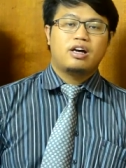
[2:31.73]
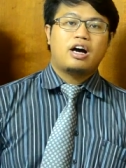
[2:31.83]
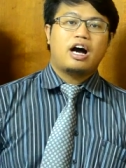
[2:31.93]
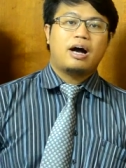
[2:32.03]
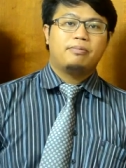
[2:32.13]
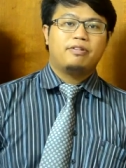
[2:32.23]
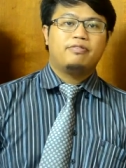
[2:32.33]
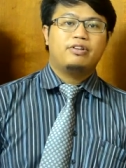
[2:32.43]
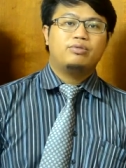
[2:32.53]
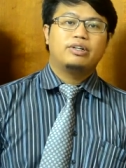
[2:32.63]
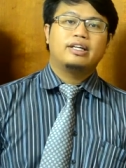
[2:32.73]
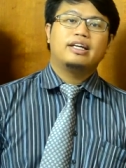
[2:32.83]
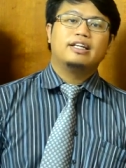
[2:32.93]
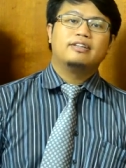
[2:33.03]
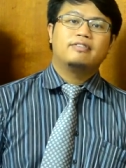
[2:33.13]
I prefer working
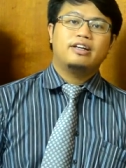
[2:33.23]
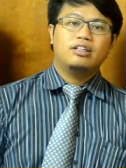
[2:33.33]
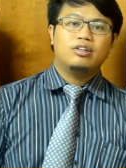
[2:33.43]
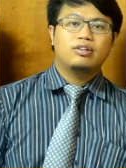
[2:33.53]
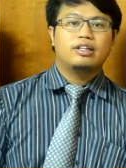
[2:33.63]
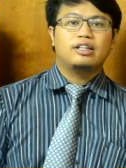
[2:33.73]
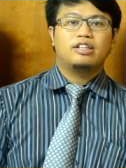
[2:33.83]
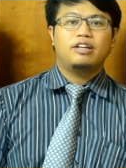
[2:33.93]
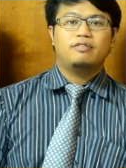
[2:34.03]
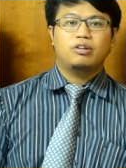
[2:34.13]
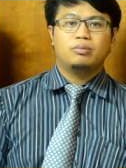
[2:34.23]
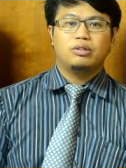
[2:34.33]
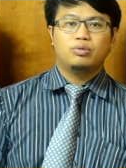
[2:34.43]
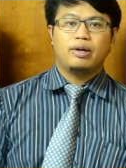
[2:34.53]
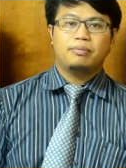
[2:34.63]
in a fairly organized
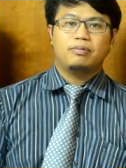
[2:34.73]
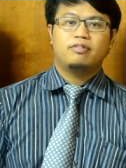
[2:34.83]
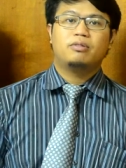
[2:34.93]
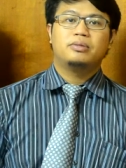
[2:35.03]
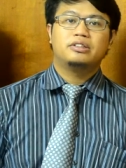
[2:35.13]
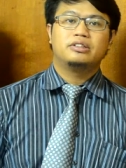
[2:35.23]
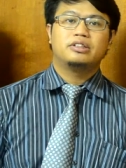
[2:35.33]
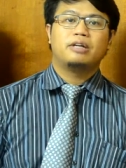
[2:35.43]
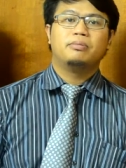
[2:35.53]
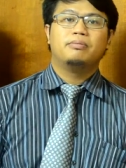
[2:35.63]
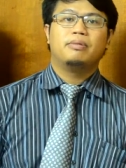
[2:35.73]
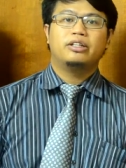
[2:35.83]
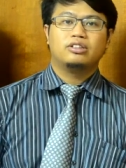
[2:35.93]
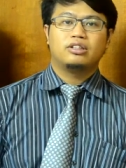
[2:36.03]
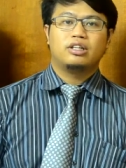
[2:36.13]
environment where performance can be
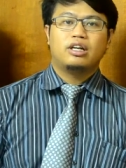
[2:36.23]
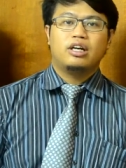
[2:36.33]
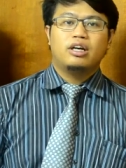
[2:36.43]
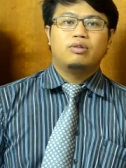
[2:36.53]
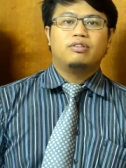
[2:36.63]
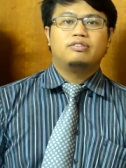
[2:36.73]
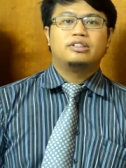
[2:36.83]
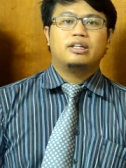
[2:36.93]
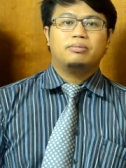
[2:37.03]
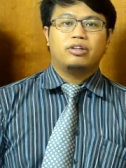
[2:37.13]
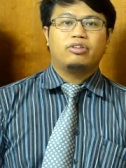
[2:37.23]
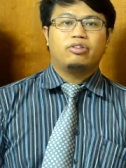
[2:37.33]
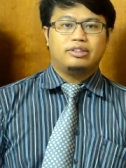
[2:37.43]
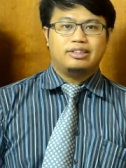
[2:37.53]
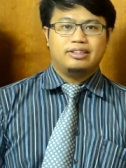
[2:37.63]
measured with some
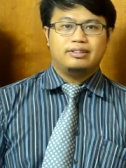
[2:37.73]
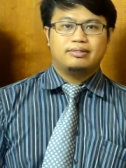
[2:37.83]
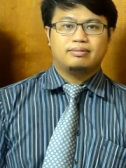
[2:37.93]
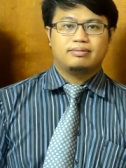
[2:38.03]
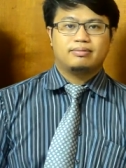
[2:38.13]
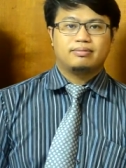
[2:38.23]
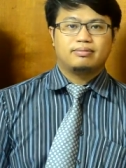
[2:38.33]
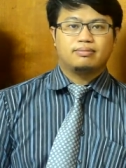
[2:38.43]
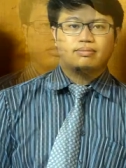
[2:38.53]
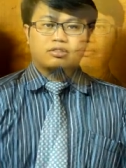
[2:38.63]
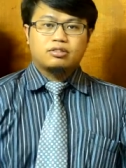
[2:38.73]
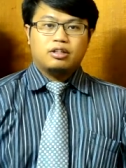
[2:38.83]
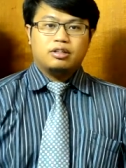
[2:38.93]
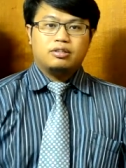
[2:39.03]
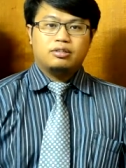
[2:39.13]
accuracy.
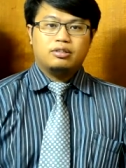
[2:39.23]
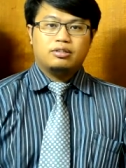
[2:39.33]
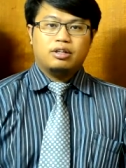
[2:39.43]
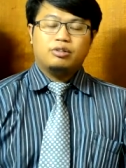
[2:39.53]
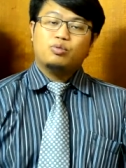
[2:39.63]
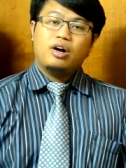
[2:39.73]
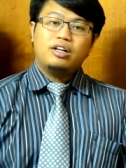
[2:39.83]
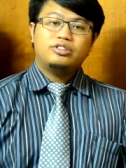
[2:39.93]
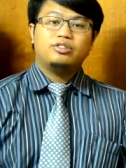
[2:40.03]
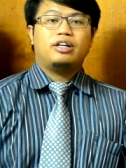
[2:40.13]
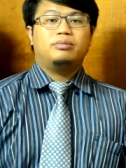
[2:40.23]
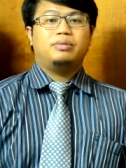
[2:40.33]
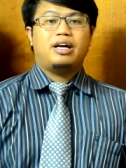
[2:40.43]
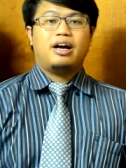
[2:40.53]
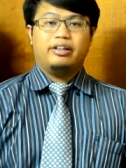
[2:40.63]
And why should I be
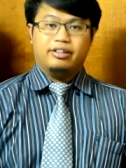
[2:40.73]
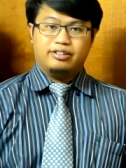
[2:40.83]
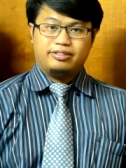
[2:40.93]
hired?